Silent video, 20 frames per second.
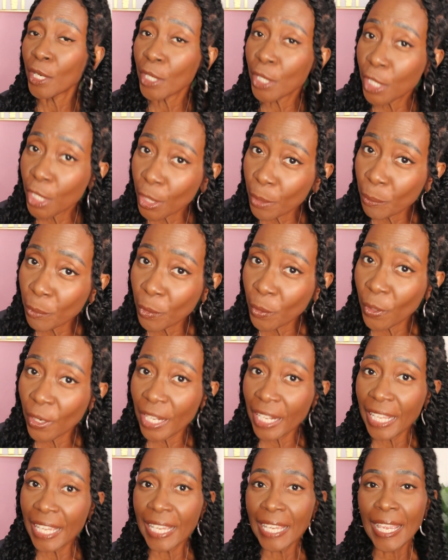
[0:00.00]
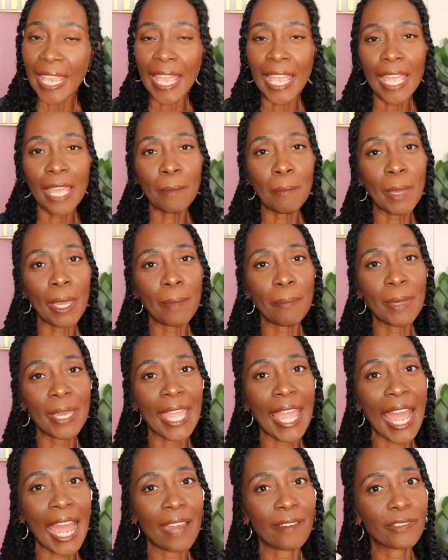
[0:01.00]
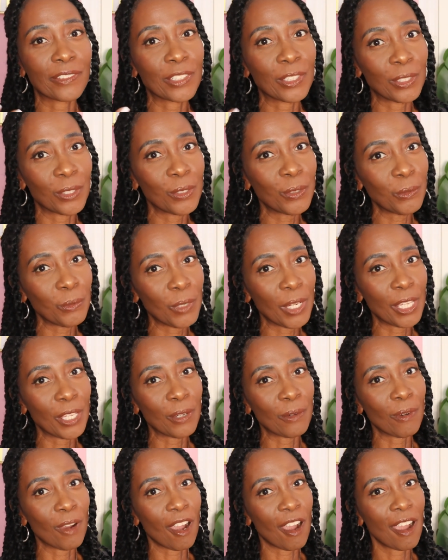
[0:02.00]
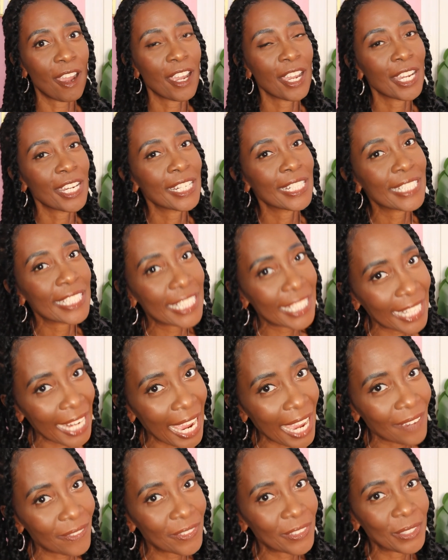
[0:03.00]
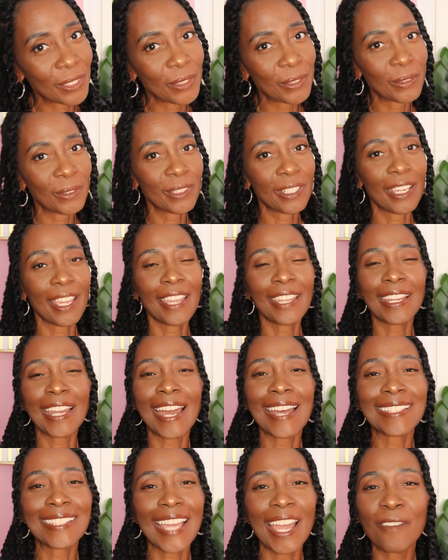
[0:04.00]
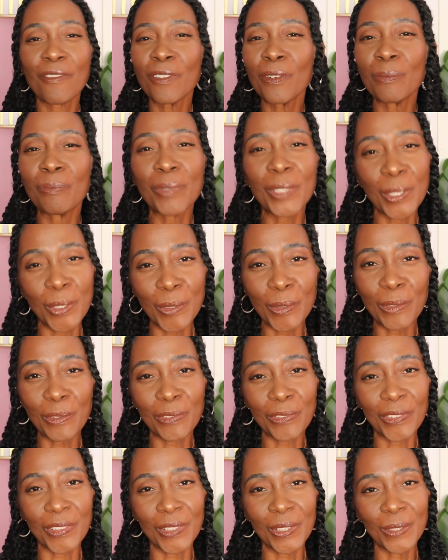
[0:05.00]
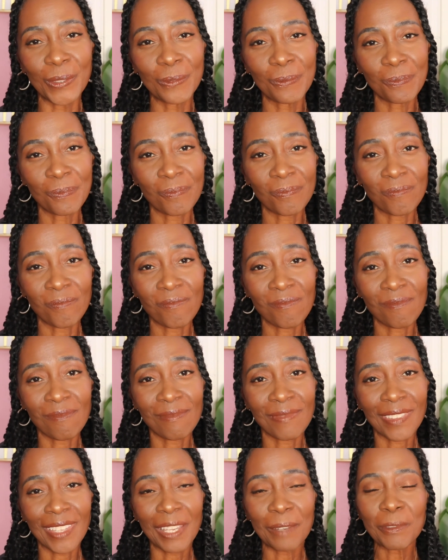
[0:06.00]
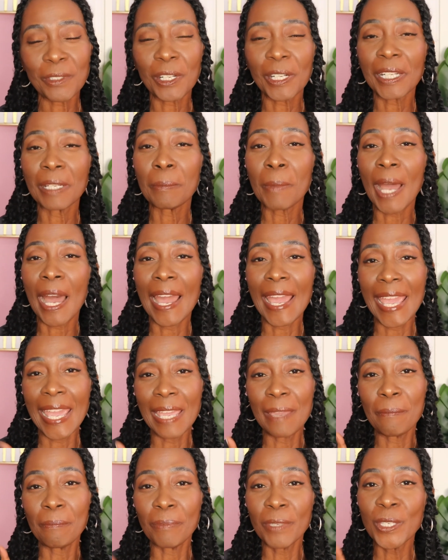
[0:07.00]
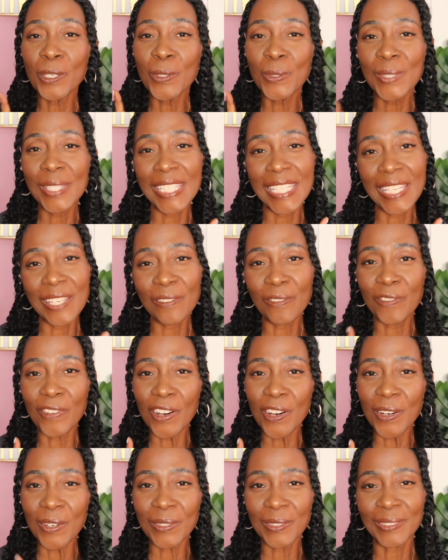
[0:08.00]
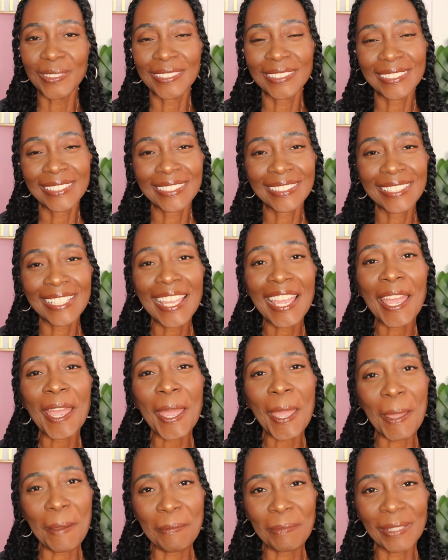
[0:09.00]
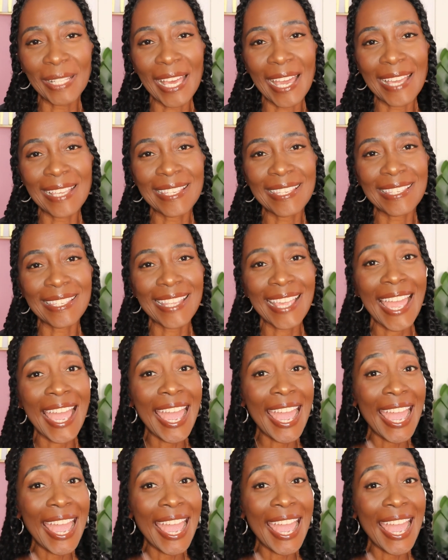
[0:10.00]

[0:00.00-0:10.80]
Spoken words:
Good morning. It may be afternoon where you are. Good afternoon. And guys, have a beautiful, talking about a beautiful and blessed.